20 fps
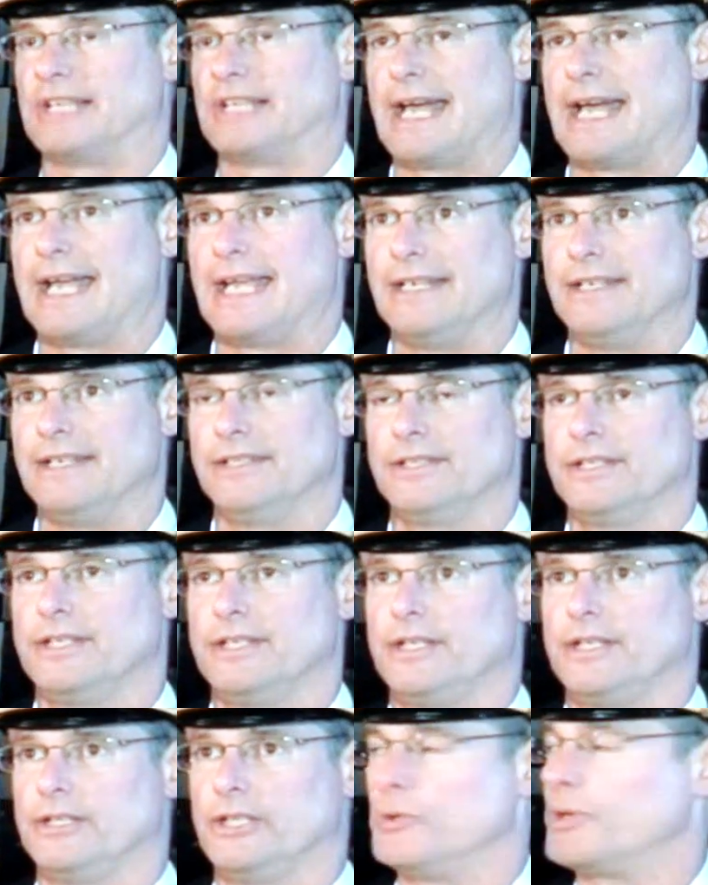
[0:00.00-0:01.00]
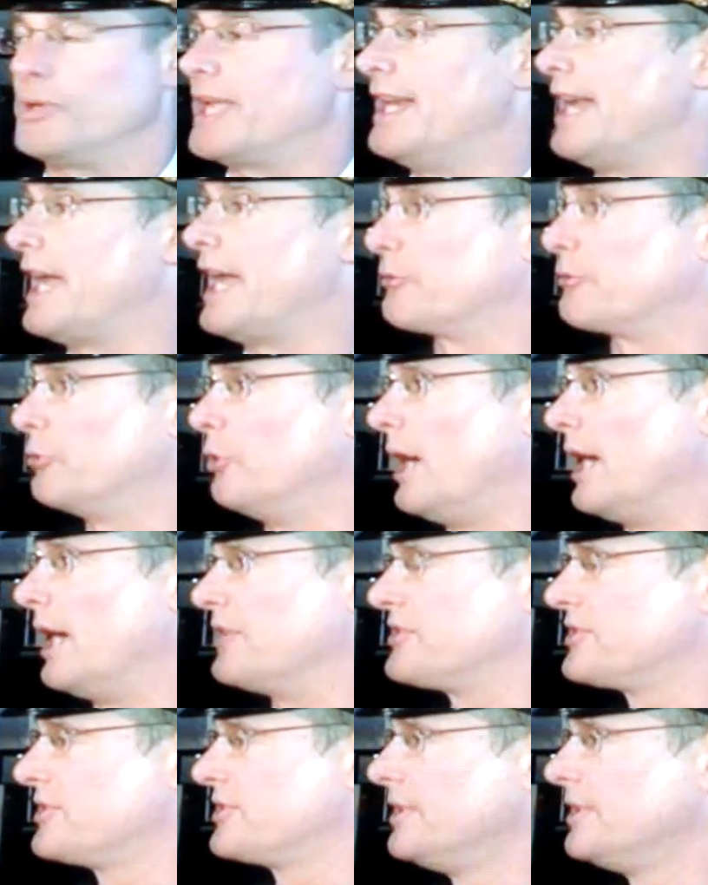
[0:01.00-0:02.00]
is a line you cannot
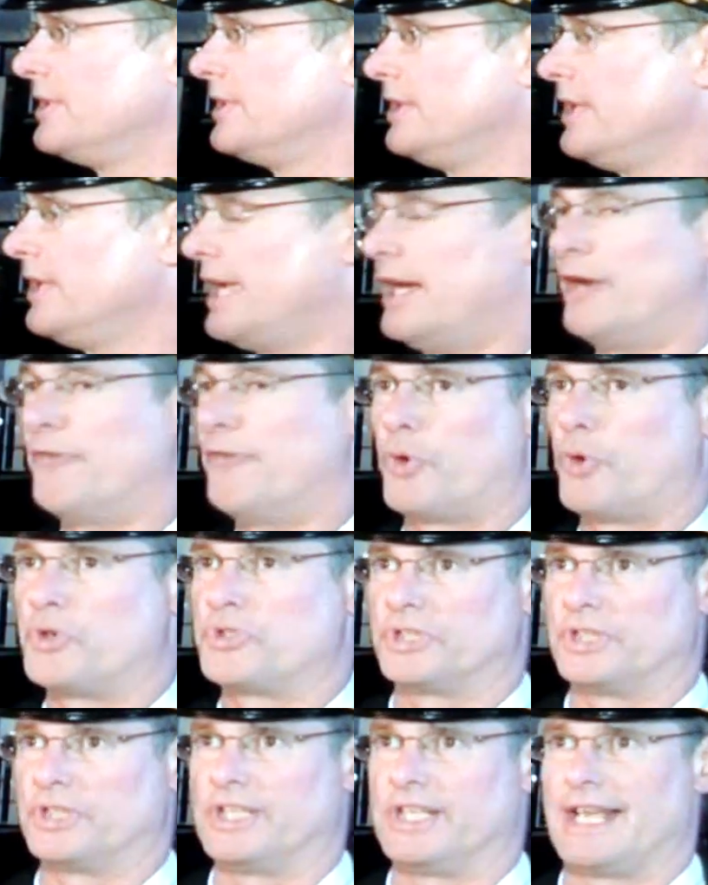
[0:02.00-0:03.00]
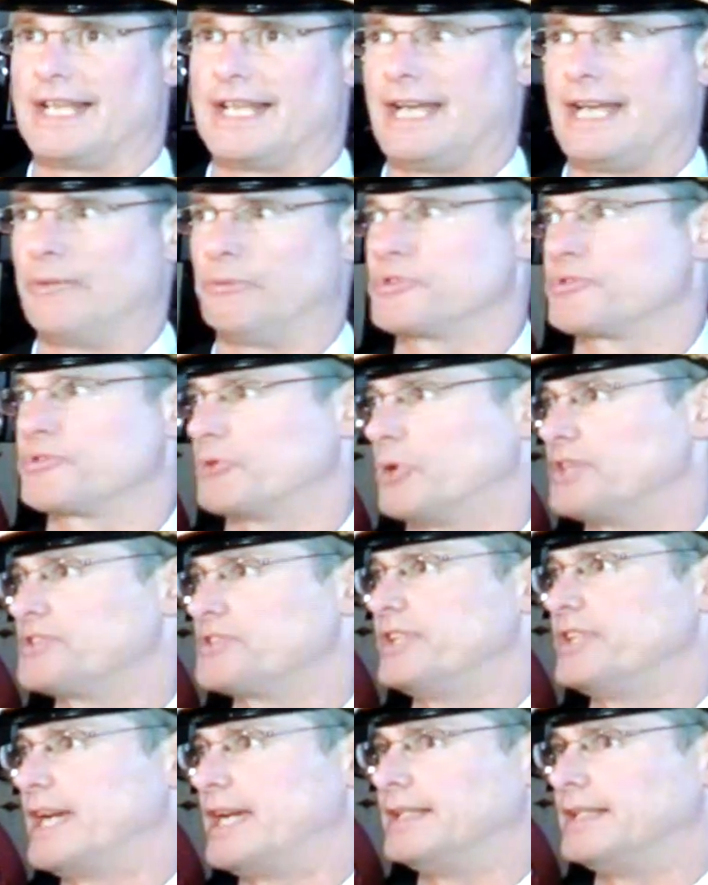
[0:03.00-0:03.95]
cross and unfortunately that line was crossed